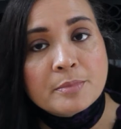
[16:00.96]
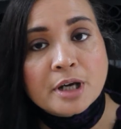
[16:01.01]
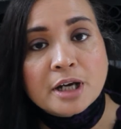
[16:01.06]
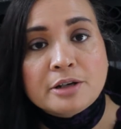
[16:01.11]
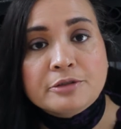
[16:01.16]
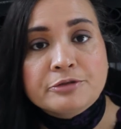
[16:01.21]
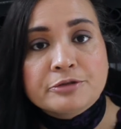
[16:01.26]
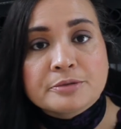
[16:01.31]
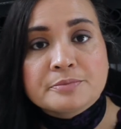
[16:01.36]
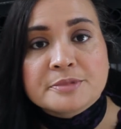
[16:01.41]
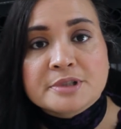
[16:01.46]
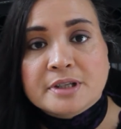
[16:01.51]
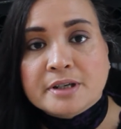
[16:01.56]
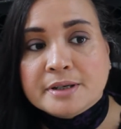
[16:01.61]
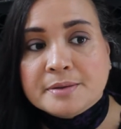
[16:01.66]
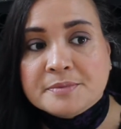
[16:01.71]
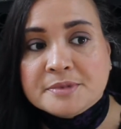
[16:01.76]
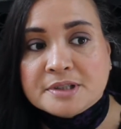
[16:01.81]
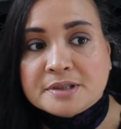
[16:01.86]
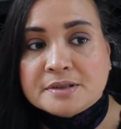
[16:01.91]
back from
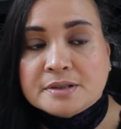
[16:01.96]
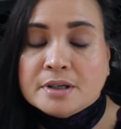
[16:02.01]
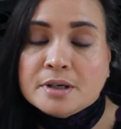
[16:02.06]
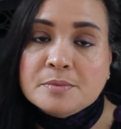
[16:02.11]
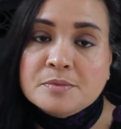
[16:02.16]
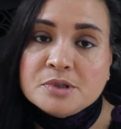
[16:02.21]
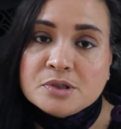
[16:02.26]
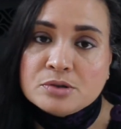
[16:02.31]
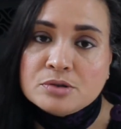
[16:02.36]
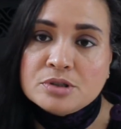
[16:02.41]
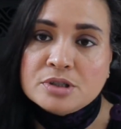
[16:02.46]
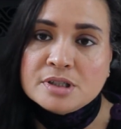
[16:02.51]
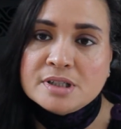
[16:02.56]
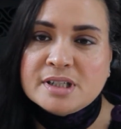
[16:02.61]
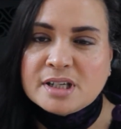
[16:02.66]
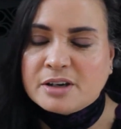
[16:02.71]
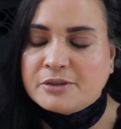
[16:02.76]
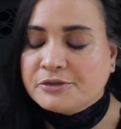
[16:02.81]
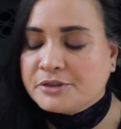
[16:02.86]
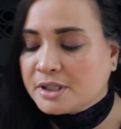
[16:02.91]
time to time, so you just
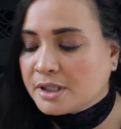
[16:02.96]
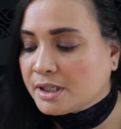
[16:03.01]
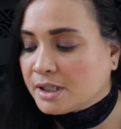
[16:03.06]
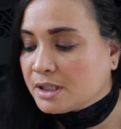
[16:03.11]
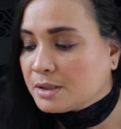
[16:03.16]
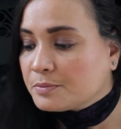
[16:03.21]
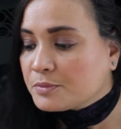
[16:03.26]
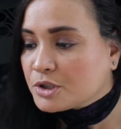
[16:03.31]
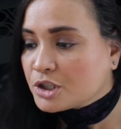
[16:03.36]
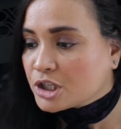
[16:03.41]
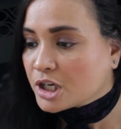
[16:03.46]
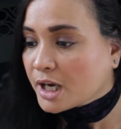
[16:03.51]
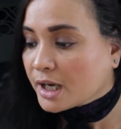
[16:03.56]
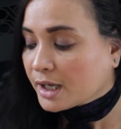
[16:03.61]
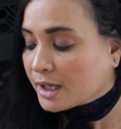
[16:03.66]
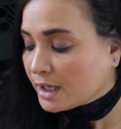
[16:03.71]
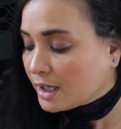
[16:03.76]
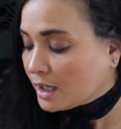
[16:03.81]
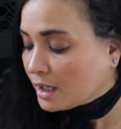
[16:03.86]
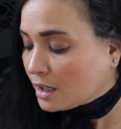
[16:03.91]
have to keep
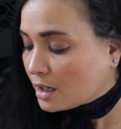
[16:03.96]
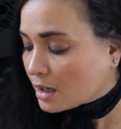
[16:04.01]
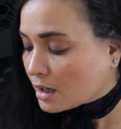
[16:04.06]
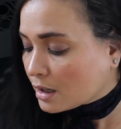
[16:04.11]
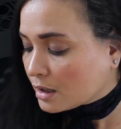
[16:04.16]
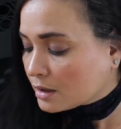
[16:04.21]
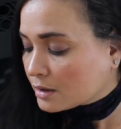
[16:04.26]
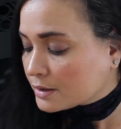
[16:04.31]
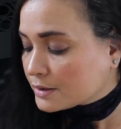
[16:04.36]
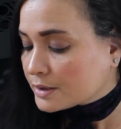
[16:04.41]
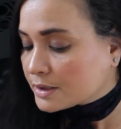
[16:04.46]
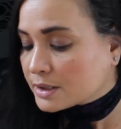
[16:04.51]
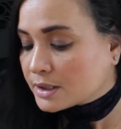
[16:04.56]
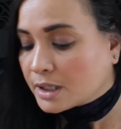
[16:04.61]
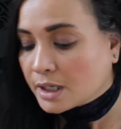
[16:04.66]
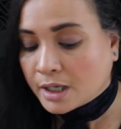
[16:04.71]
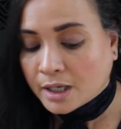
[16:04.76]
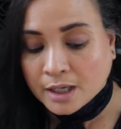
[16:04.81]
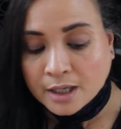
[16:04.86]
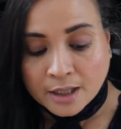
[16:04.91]
checking. And
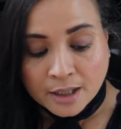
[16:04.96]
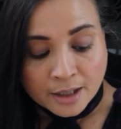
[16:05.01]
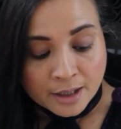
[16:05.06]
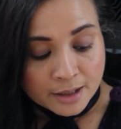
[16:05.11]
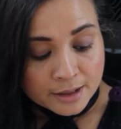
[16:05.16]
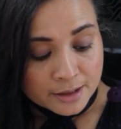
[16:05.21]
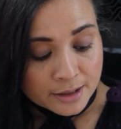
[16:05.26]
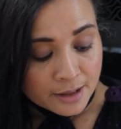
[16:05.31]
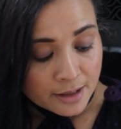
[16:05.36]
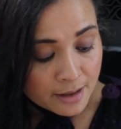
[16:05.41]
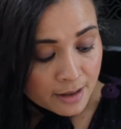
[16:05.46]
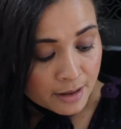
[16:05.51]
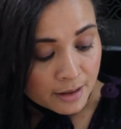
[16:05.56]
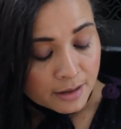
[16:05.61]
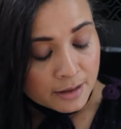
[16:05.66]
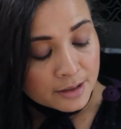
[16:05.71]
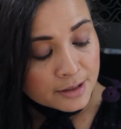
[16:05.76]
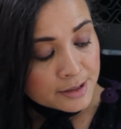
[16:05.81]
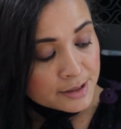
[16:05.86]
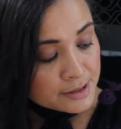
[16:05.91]

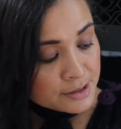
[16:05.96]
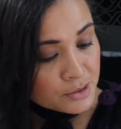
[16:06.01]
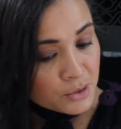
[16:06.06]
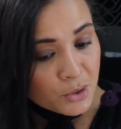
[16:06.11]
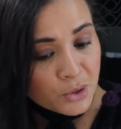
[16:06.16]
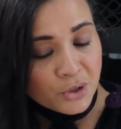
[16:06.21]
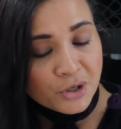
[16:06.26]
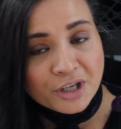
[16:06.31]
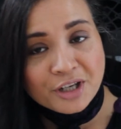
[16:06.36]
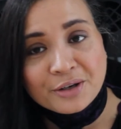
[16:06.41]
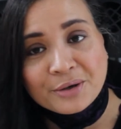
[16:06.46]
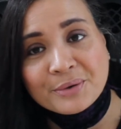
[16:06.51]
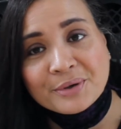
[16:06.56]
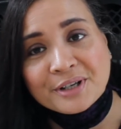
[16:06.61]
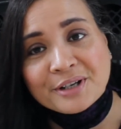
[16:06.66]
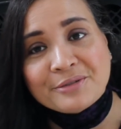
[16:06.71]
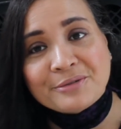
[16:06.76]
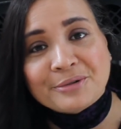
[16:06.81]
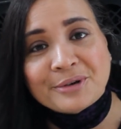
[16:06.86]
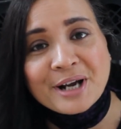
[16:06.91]
yeah, so I don't
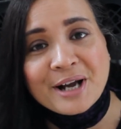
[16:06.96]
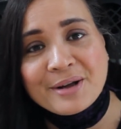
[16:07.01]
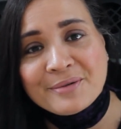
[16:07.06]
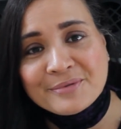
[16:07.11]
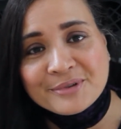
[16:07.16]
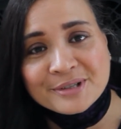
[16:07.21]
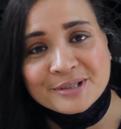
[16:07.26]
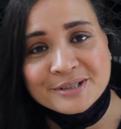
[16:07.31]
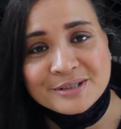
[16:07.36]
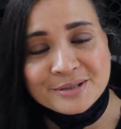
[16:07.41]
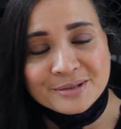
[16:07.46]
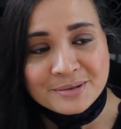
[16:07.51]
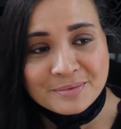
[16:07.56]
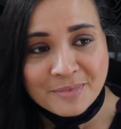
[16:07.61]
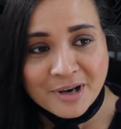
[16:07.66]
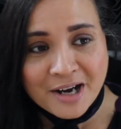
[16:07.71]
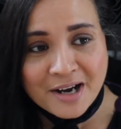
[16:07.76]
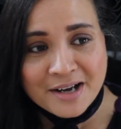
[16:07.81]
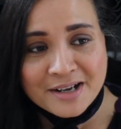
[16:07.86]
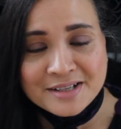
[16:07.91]
want to ramble too
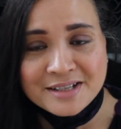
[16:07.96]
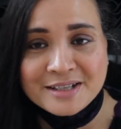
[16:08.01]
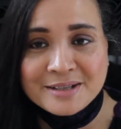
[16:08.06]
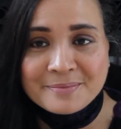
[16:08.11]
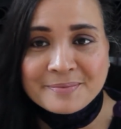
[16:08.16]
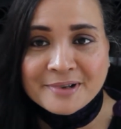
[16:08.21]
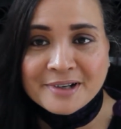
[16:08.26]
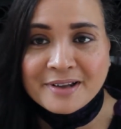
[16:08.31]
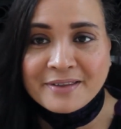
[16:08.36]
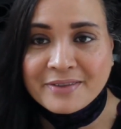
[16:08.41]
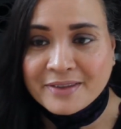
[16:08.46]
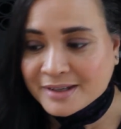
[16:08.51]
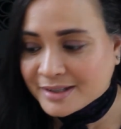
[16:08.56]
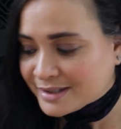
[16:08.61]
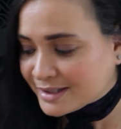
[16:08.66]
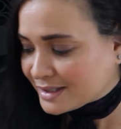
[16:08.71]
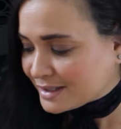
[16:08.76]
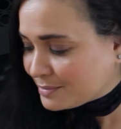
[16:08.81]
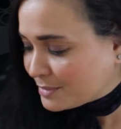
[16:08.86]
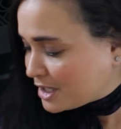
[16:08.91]
much, but
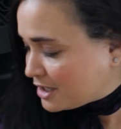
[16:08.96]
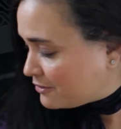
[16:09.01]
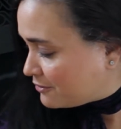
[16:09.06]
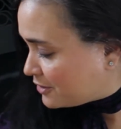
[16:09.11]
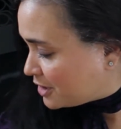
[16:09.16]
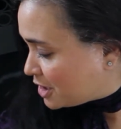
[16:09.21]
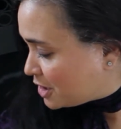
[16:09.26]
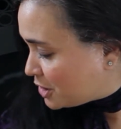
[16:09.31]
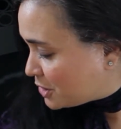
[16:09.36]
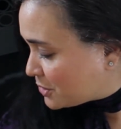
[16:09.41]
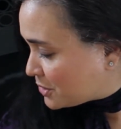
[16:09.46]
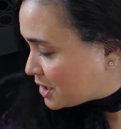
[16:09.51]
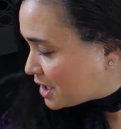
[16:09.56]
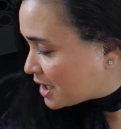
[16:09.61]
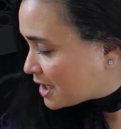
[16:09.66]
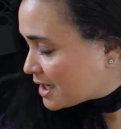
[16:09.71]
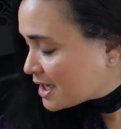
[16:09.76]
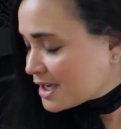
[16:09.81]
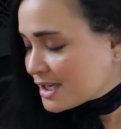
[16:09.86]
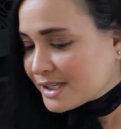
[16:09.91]
this is my video,
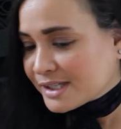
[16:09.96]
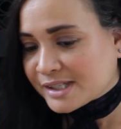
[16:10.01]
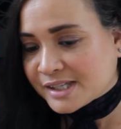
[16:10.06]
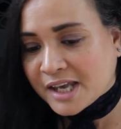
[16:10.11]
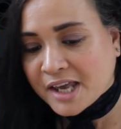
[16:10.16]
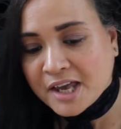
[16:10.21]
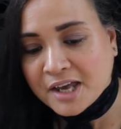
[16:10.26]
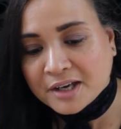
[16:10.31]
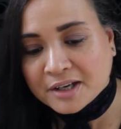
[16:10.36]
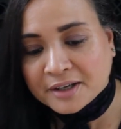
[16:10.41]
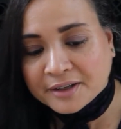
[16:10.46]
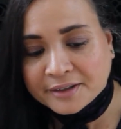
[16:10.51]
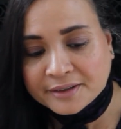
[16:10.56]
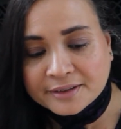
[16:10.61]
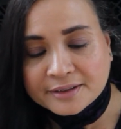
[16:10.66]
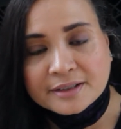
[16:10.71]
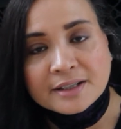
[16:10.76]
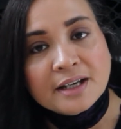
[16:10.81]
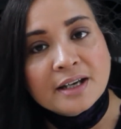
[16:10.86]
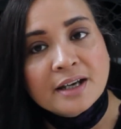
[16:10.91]
guys,
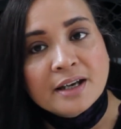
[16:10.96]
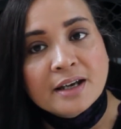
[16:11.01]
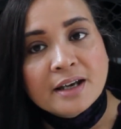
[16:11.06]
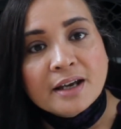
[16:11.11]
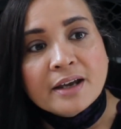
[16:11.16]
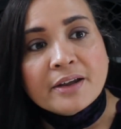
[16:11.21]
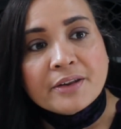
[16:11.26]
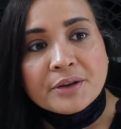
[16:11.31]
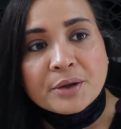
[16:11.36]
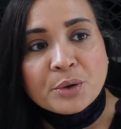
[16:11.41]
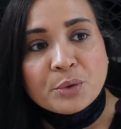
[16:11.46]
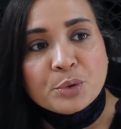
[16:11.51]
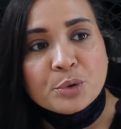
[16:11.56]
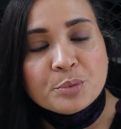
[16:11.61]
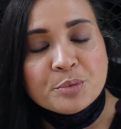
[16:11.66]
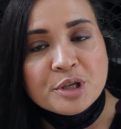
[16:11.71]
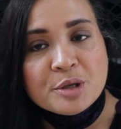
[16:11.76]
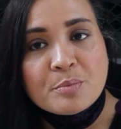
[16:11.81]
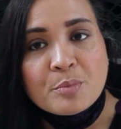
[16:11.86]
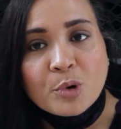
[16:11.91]
and there will
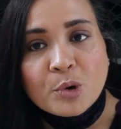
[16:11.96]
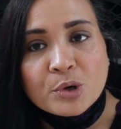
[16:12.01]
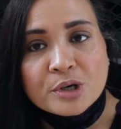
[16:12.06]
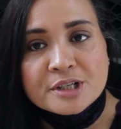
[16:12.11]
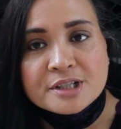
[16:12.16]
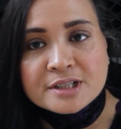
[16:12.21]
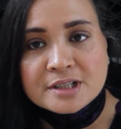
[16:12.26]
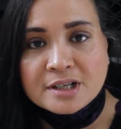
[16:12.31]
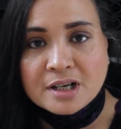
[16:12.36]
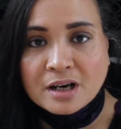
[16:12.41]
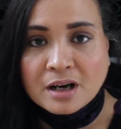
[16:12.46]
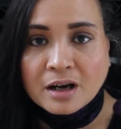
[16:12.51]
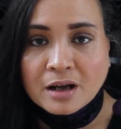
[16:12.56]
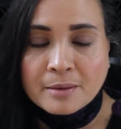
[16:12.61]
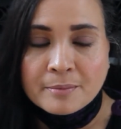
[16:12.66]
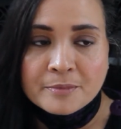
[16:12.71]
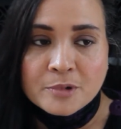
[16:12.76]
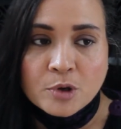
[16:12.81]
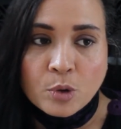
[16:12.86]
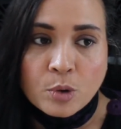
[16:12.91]
be more to
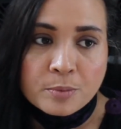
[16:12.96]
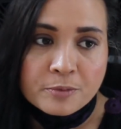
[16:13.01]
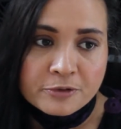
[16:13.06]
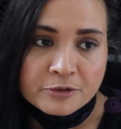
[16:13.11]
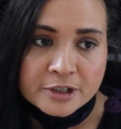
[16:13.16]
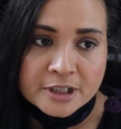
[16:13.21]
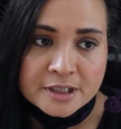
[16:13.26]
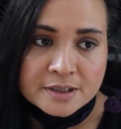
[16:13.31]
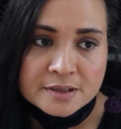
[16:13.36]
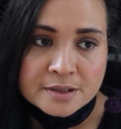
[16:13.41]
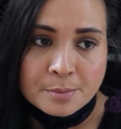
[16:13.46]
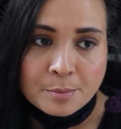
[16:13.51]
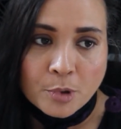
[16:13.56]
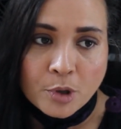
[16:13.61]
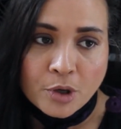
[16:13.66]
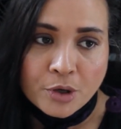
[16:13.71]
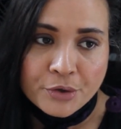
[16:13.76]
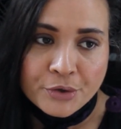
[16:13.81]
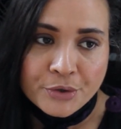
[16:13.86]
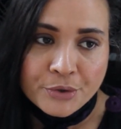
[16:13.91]
come. Hopefully
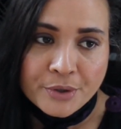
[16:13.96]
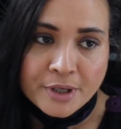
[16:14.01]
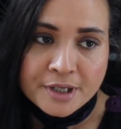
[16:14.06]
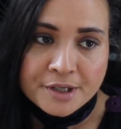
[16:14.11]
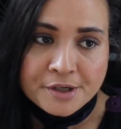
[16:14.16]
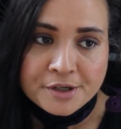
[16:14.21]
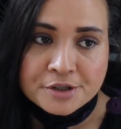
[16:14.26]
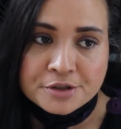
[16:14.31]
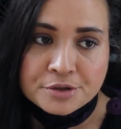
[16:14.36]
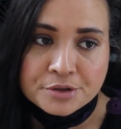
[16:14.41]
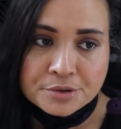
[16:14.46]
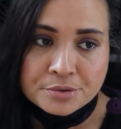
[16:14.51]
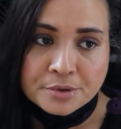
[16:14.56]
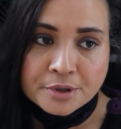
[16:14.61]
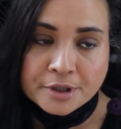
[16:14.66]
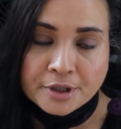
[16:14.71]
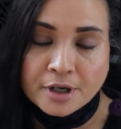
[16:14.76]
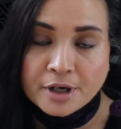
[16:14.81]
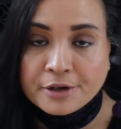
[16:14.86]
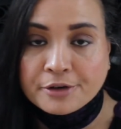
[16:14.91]
tomorrow I can do
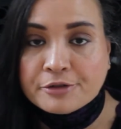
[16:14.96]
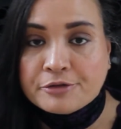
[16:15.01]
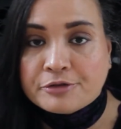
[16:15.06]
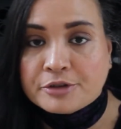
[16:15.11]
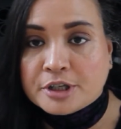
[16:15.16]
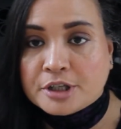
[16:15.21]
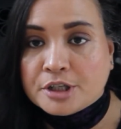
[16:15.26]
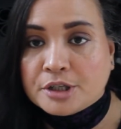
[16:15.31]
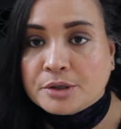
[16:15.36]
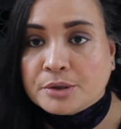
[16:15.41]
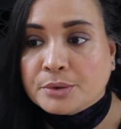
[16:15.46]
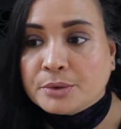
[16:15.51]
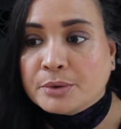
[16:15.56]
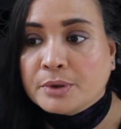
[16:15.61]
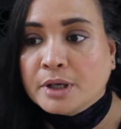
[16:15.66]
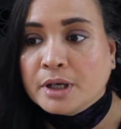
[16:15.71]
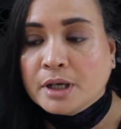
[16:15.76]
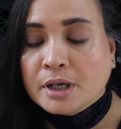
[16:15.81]
another video.